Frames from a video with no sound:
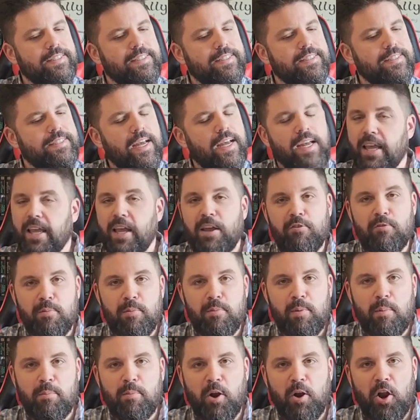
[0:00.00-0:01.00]
I can't
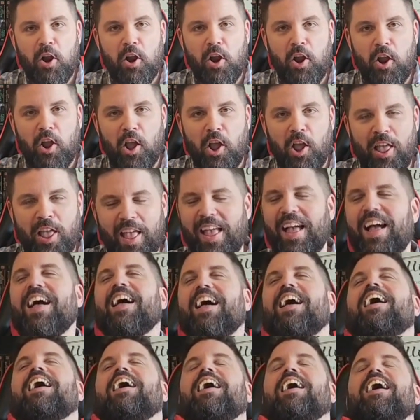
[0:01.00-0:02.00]

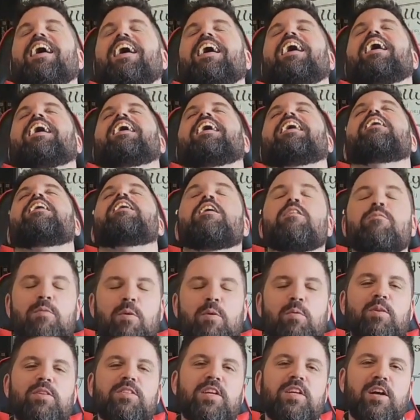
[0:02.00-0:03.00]
remember. But
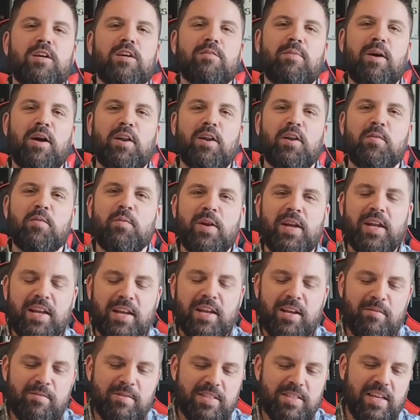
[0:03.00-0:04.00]
we'll talk about it when it
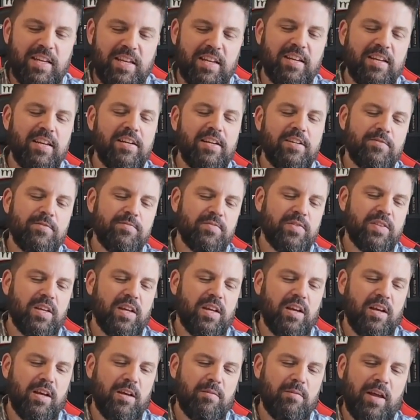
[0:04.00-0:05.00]
comes in.
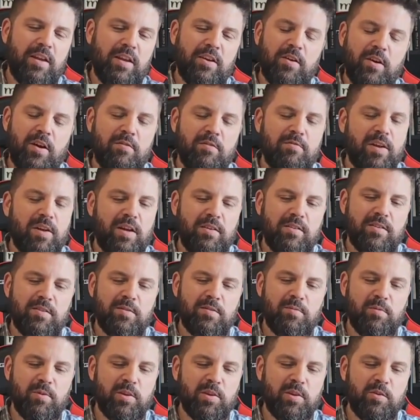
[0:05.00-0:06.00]
I know I found
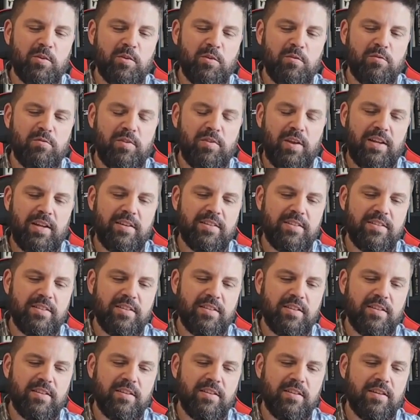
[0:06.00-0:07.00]
some really cool
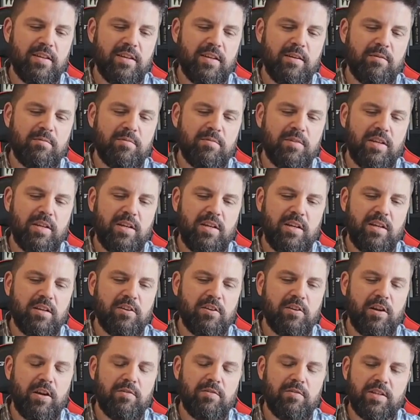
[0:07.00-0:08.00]
fantasy-themed
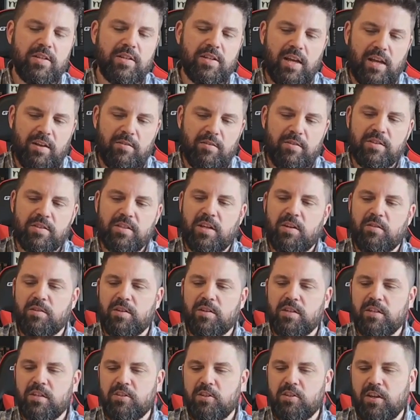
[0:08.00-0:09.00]
graphic novels that I
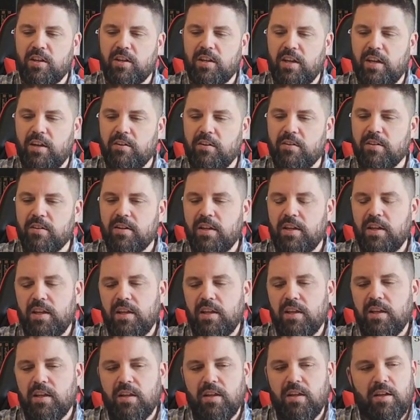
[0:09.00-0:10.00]
wanted to check out.
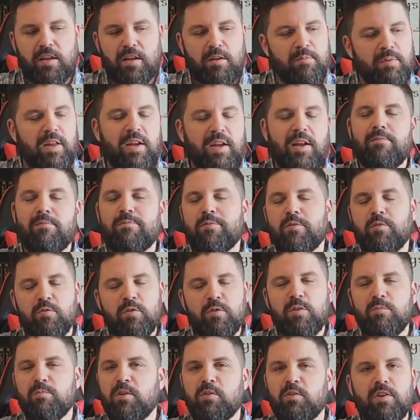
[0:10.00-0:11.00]
And
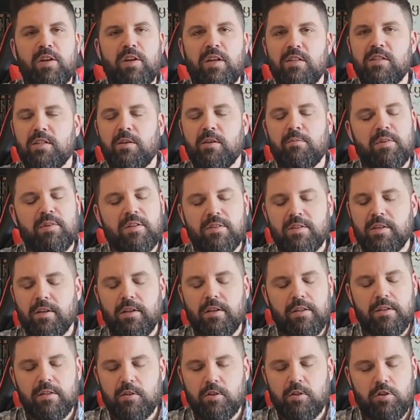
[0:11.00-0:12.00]
I've been reading Something's
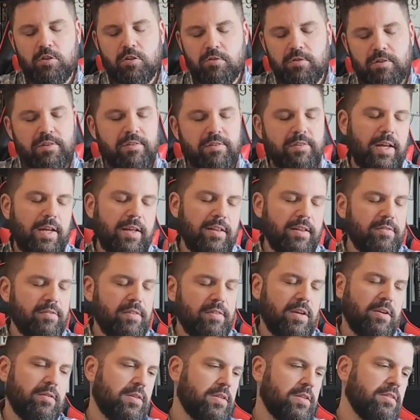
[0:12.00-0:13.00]
Killing the Children. I love
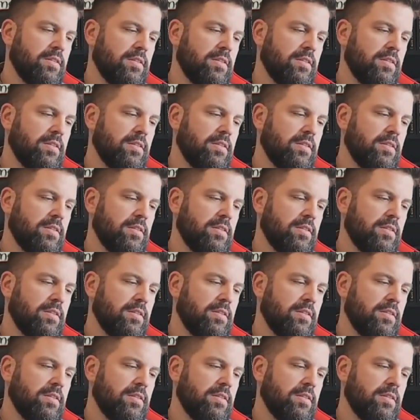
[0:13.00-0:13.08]
that one.